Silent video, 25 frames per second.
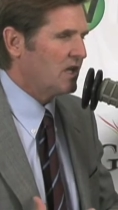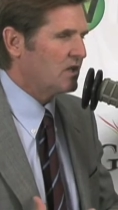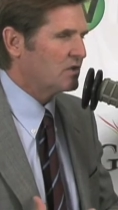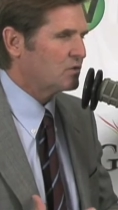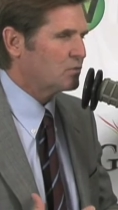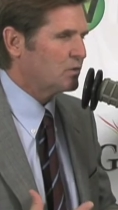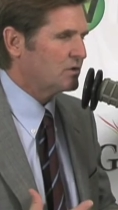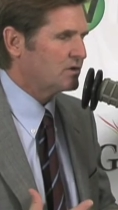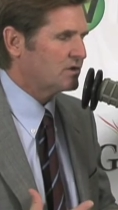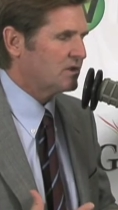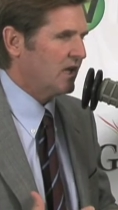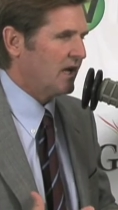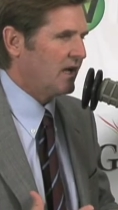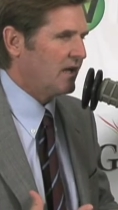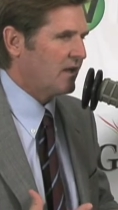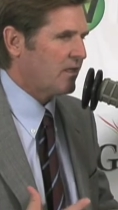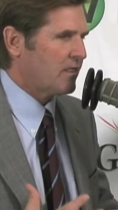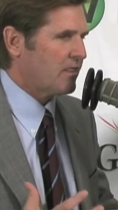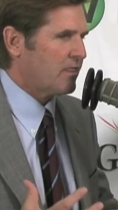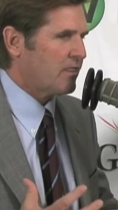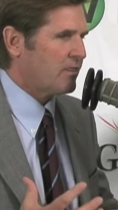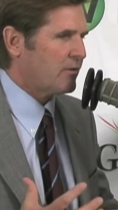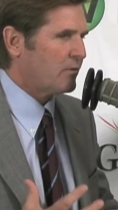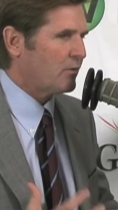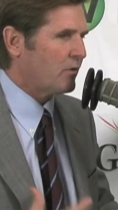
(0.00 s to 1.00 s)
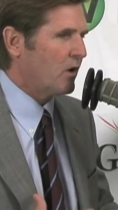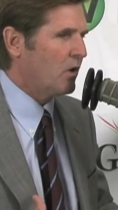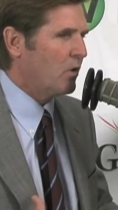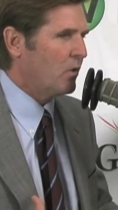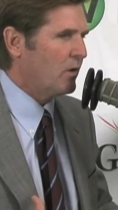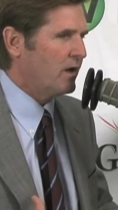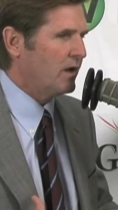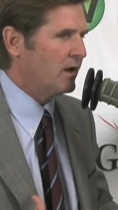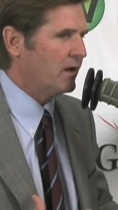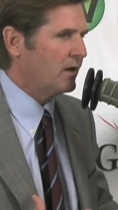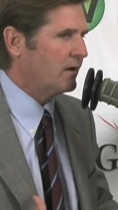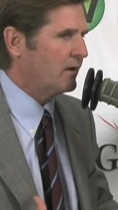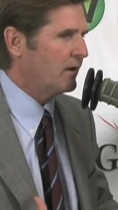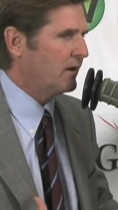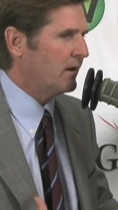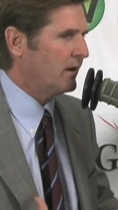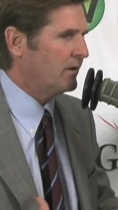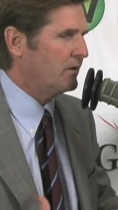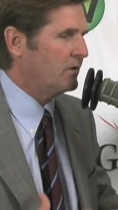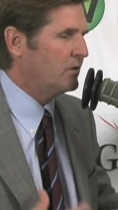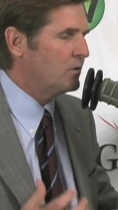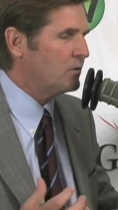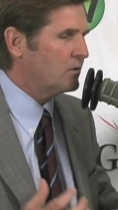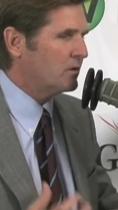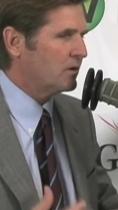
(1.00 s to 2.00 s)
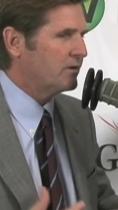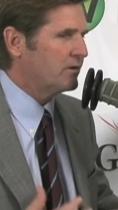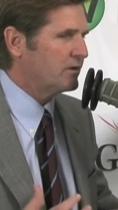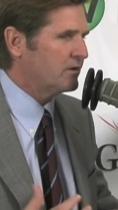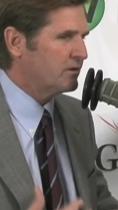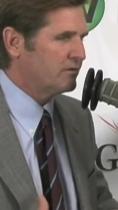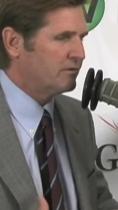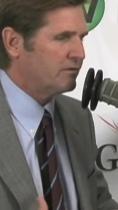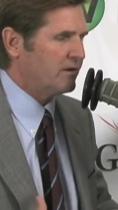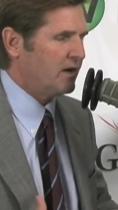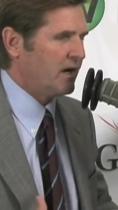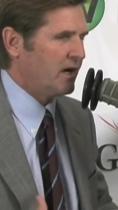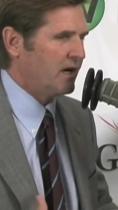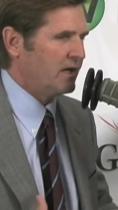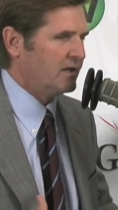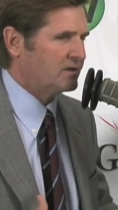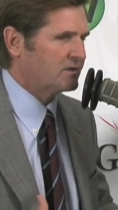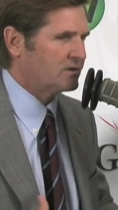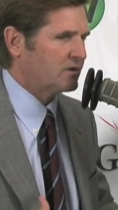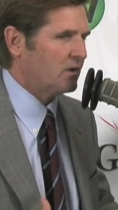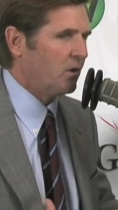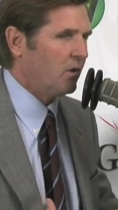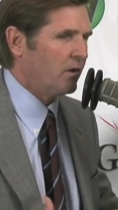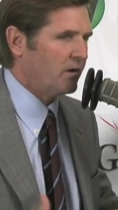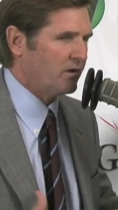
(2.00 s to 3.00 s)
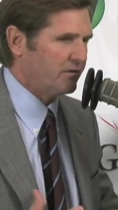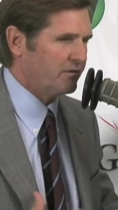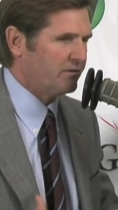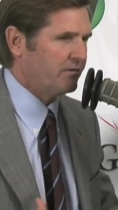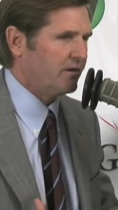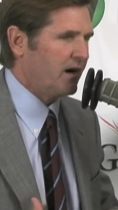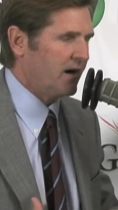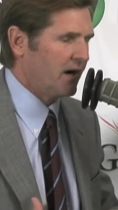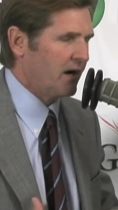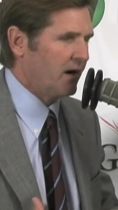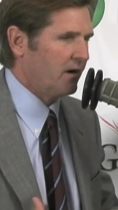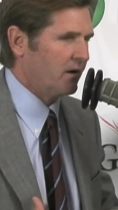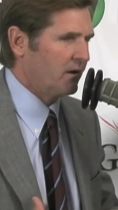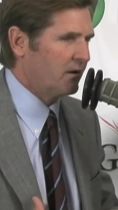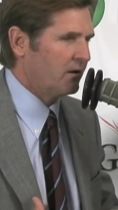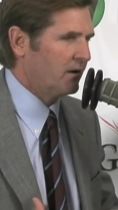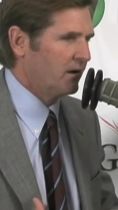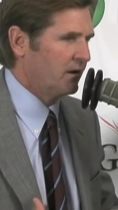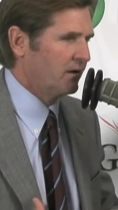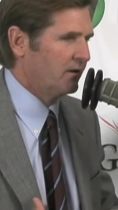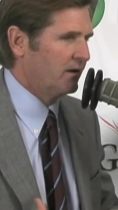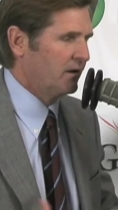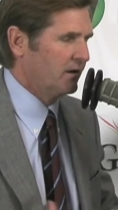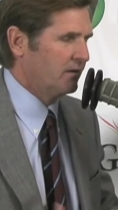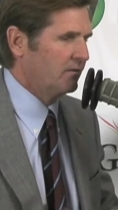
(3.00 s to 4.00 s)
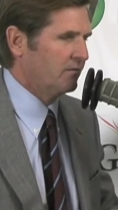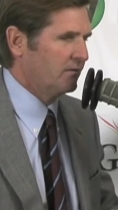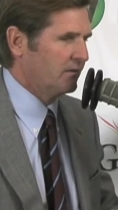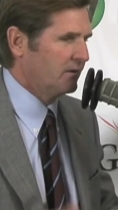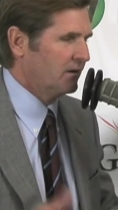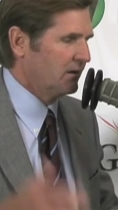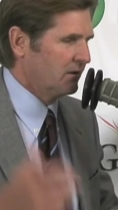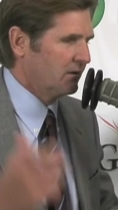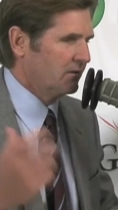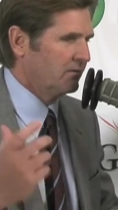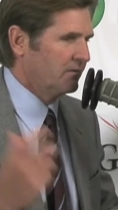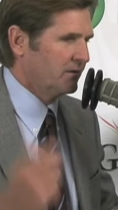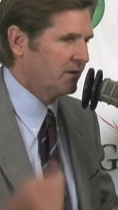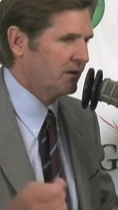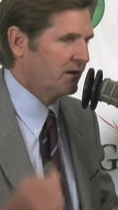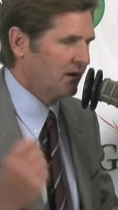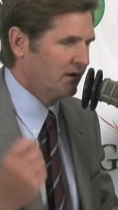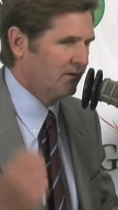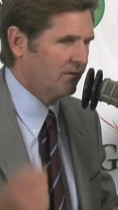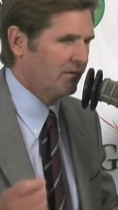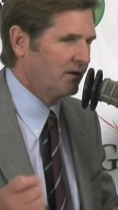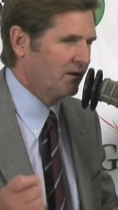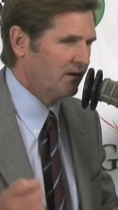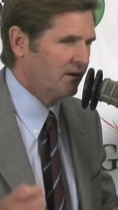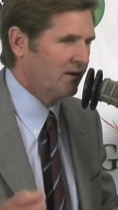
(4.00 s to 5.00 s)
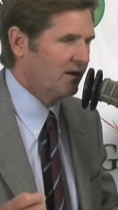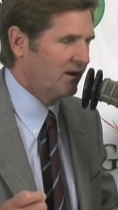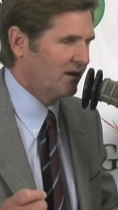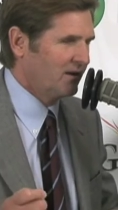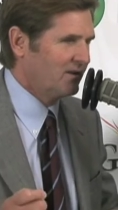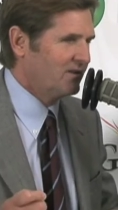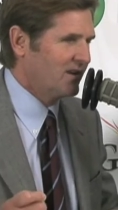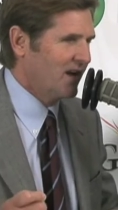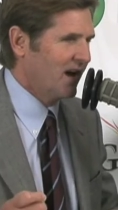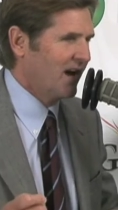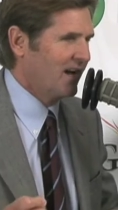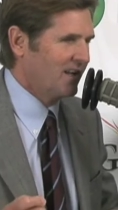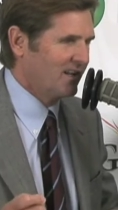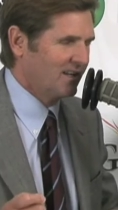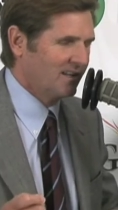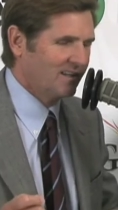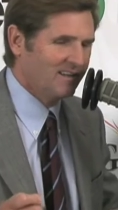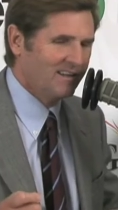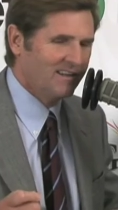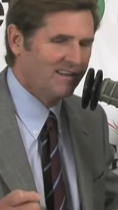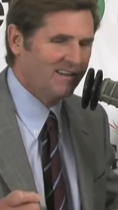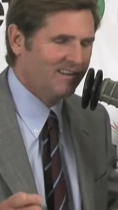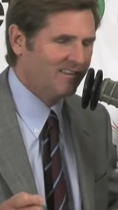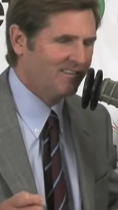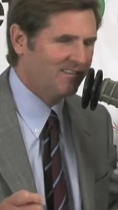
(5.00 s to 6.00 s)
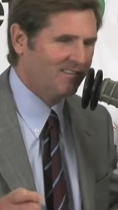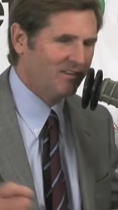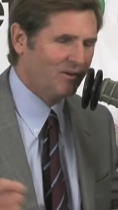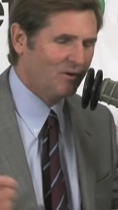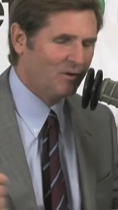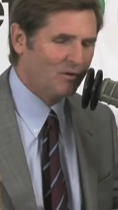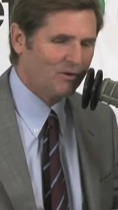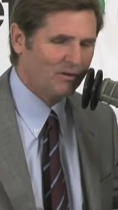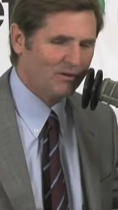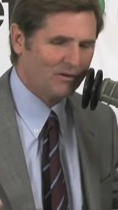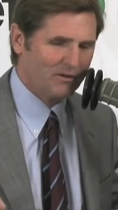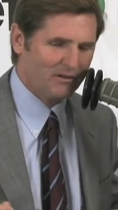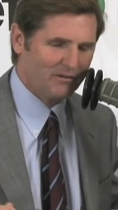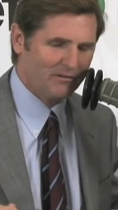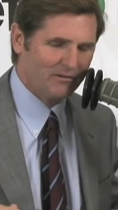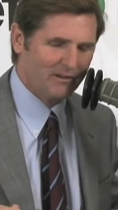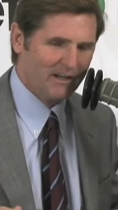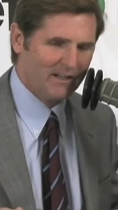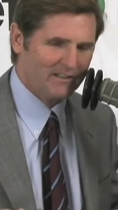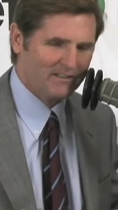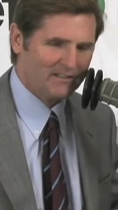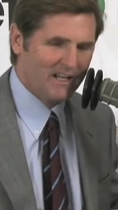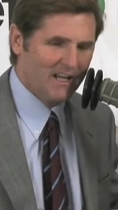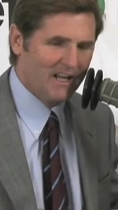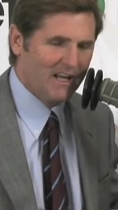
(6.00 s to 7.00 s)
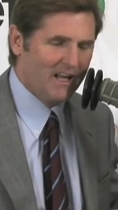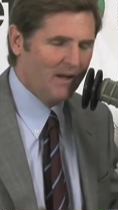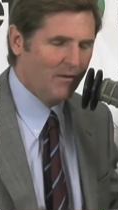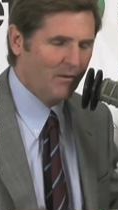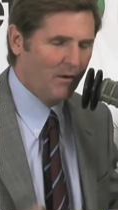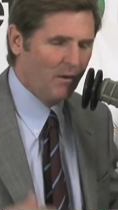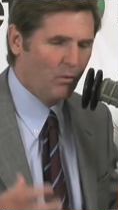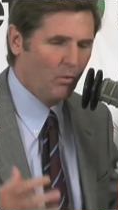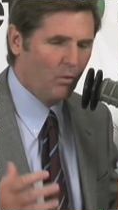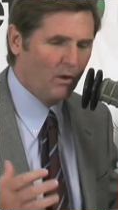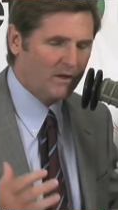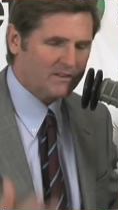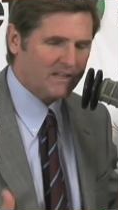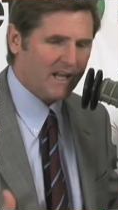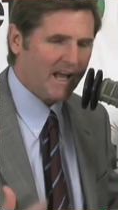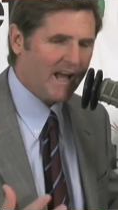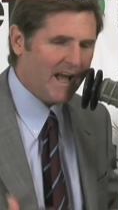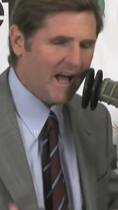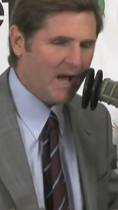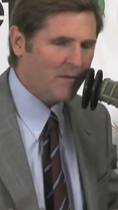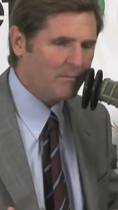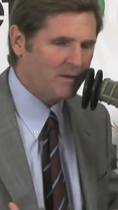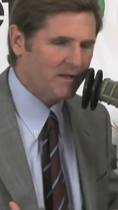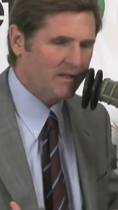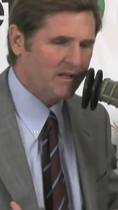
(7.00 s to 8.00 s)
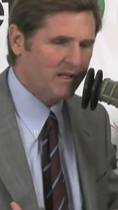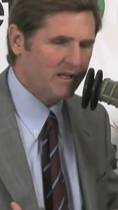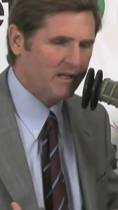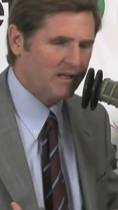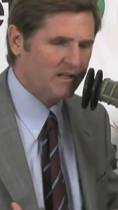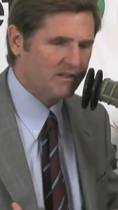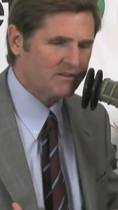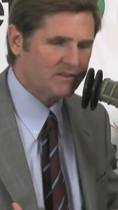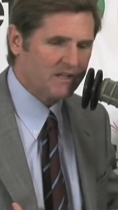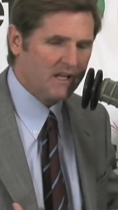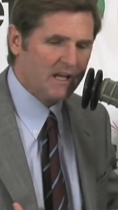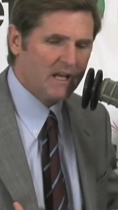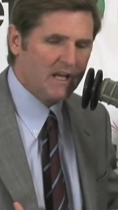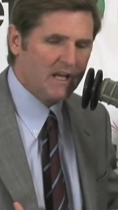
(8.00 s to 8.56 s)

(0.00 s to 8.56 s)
was like throwing a nuclear device on a fire and then and then igniting the nuclear device. But what's happened is